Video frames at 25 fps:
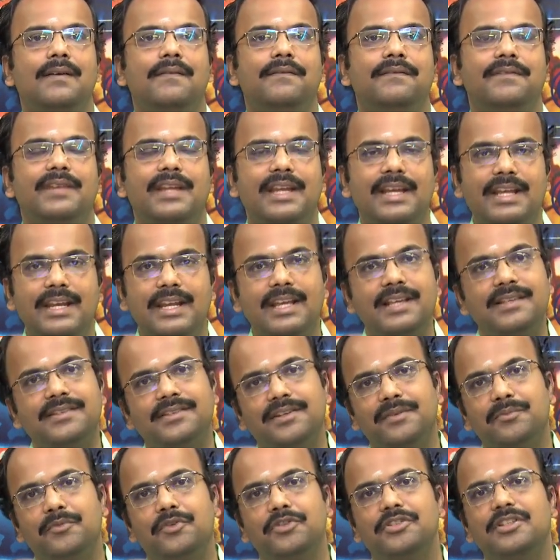
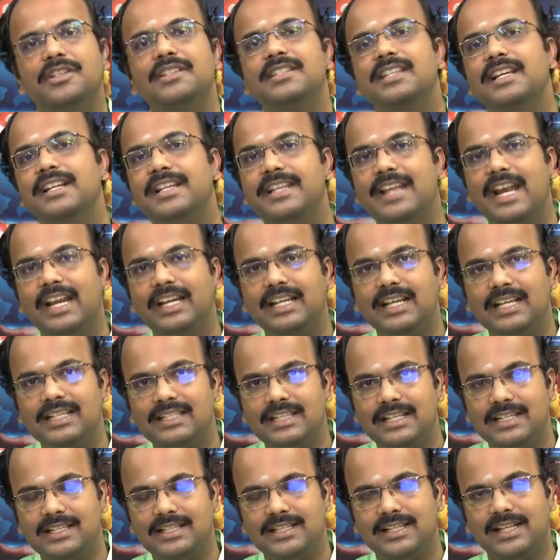various remote sensing data
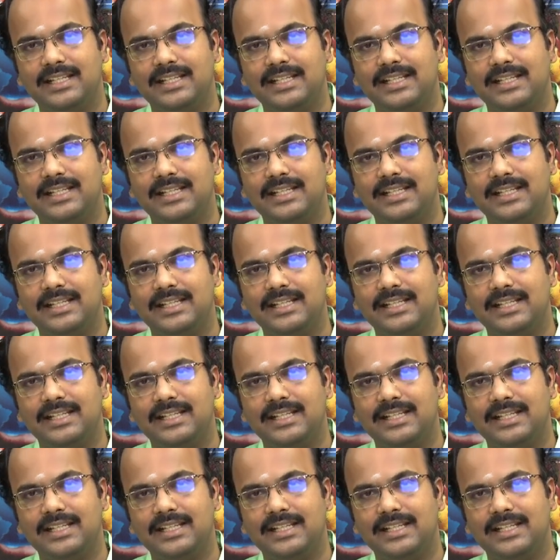sets